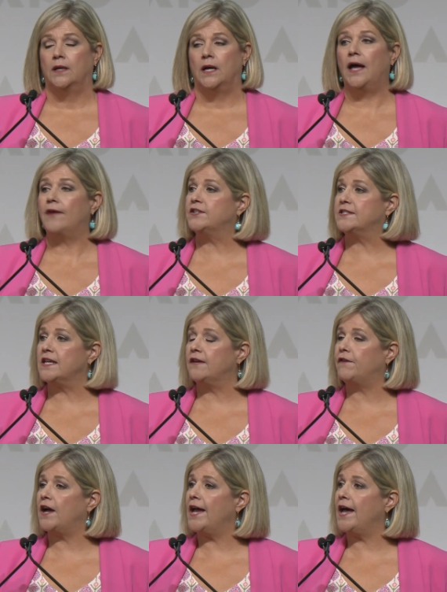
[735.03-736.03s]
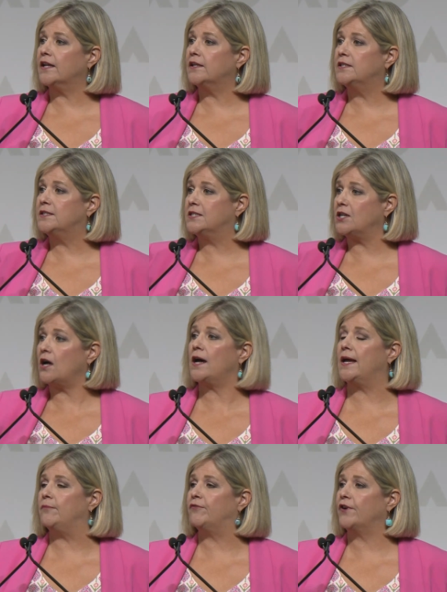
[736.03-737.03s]
I have to say, if I had a
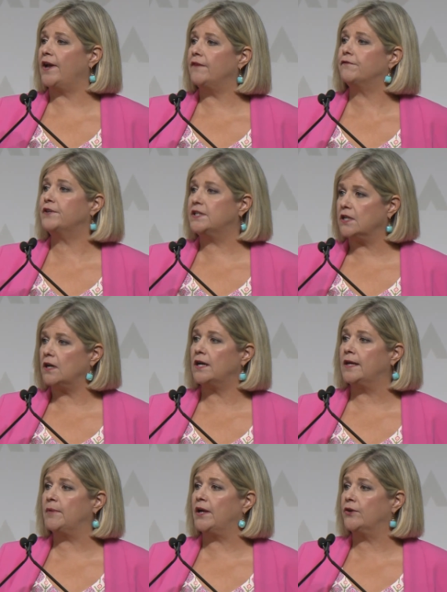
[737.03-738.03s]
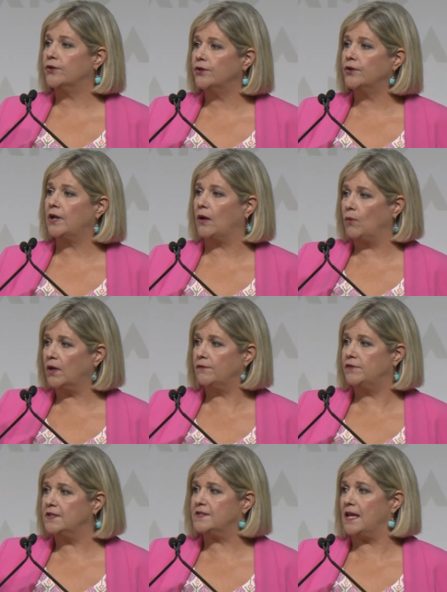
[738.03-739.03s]
dime for every time I heard at one of
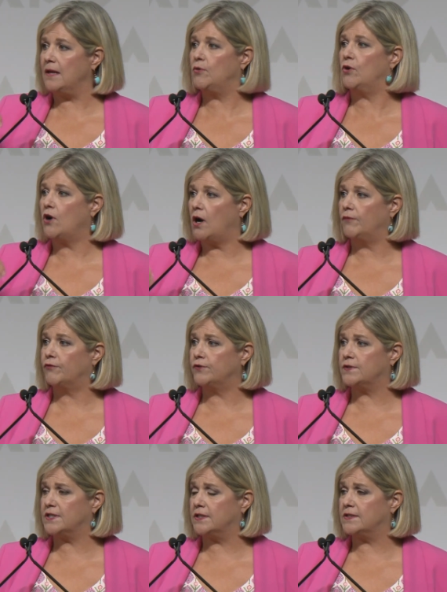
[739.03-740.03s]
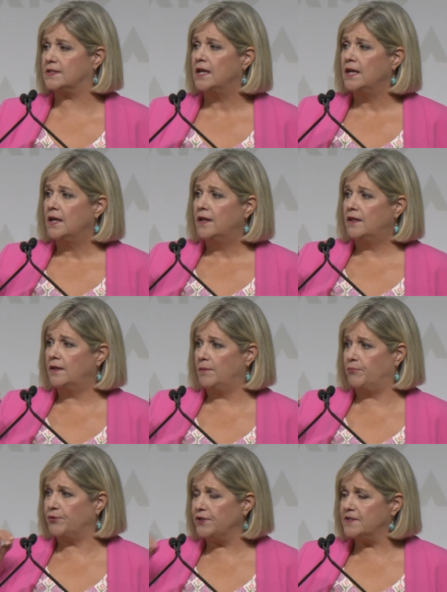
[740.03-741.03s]
these AMO conferences the
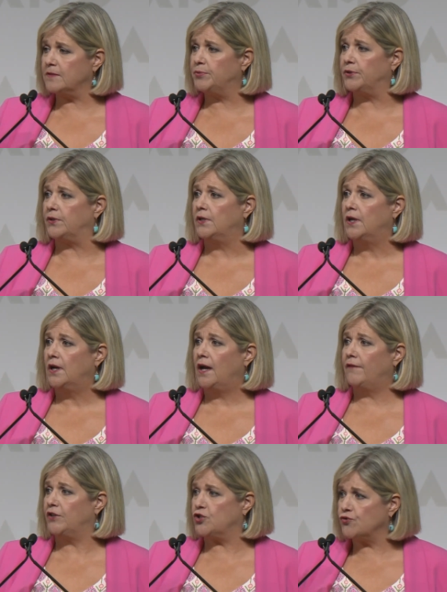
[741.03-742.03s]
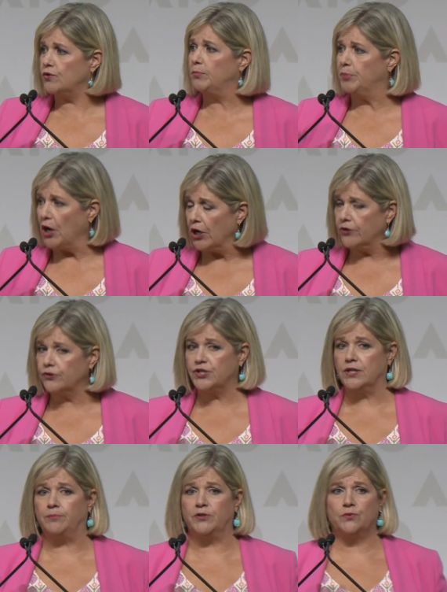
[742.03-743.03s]
principle of a true
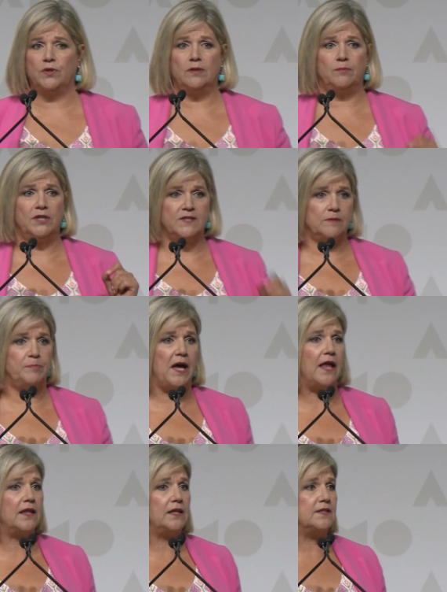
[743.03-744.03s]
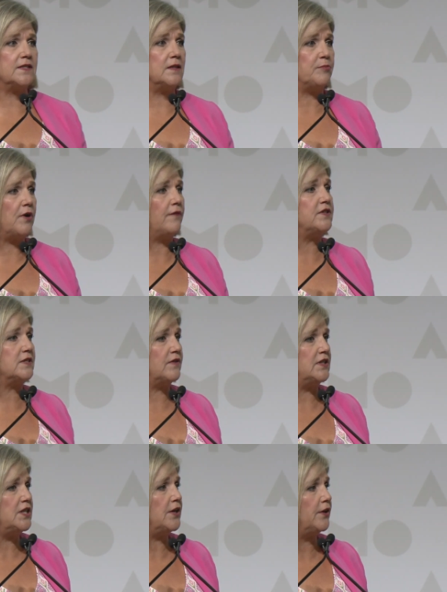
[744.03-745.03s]
partnership between the municipalities and the province of
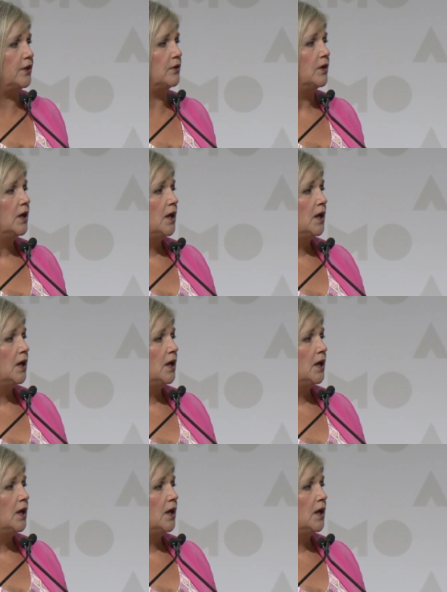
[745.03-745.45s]
Ontario,